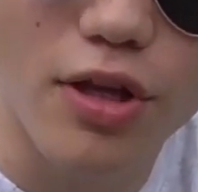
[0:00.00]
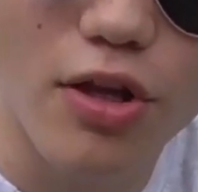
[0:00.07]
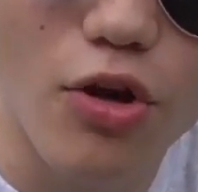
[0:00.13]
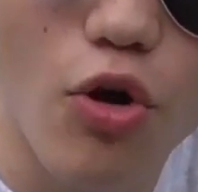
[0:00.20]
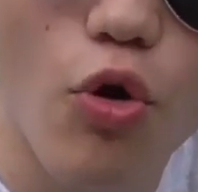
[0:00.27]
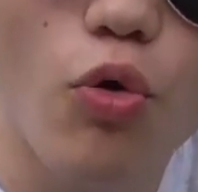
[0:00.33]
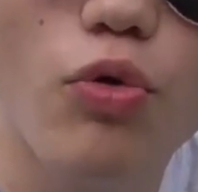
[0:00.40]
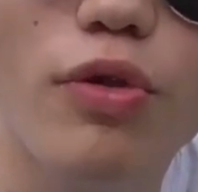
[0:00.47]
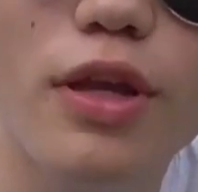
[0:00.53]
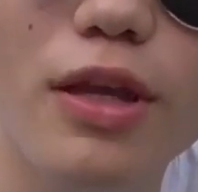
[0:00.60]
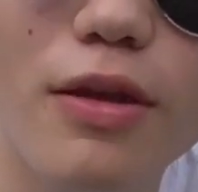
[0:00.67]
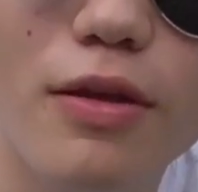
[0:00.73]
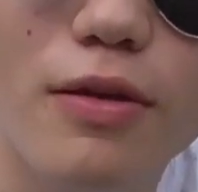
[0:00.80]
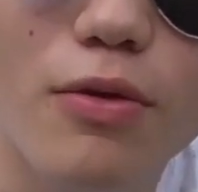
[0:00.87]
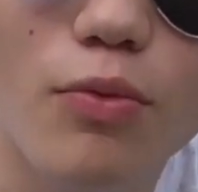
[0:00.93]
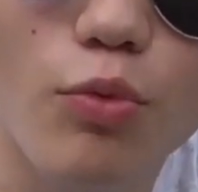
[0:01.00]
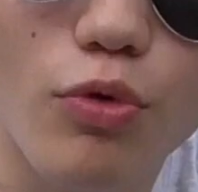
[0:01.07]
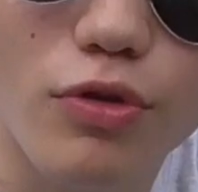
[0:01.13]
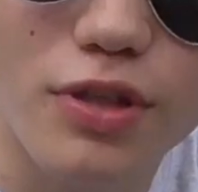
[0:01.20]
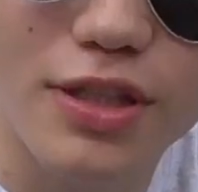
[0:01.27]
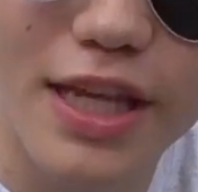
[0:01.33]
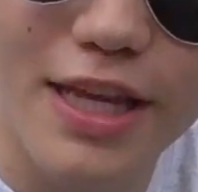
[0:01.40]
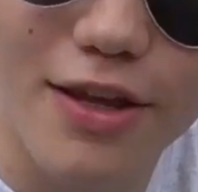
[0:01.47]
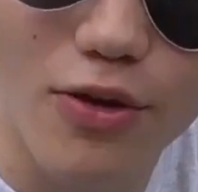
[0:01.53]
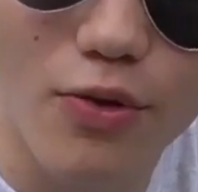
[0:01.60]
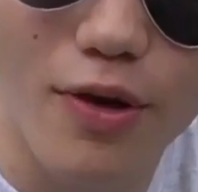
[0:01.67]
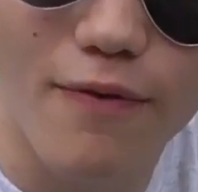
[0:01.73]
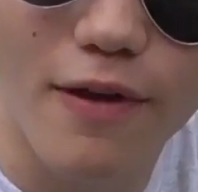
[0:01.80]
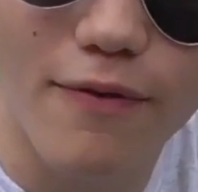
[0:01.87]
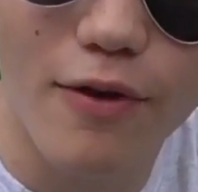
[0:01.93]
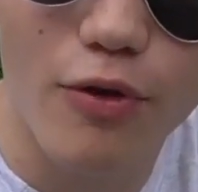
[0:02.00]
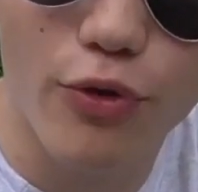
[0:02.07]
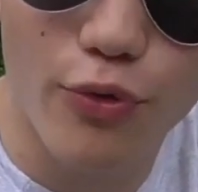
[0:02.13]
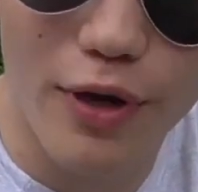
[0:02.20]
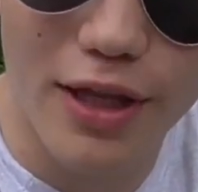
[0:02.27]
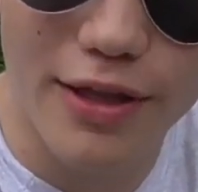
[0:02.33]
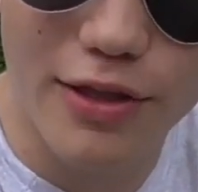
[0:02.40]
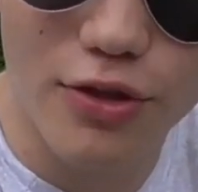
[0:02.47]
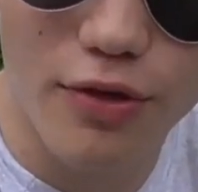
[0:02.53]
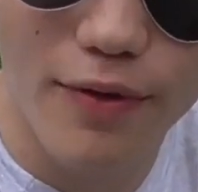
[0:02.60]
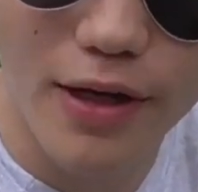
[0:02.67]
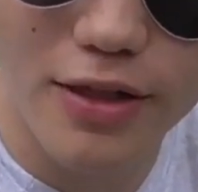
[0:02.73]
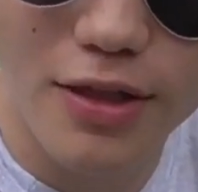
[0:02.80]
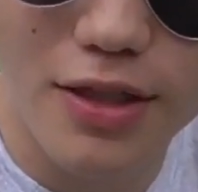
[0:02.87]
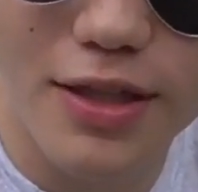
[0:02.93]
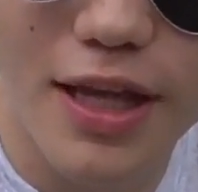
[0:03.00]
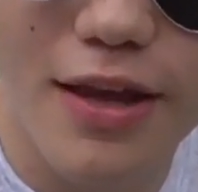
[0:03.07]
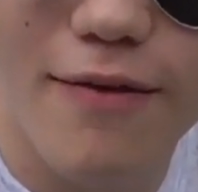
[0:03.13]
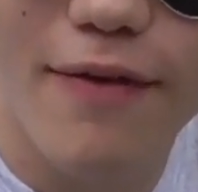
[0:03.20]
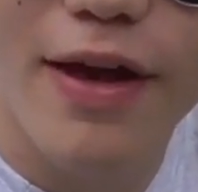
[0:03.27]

They only will sting you if they feel threatened. So if I just stay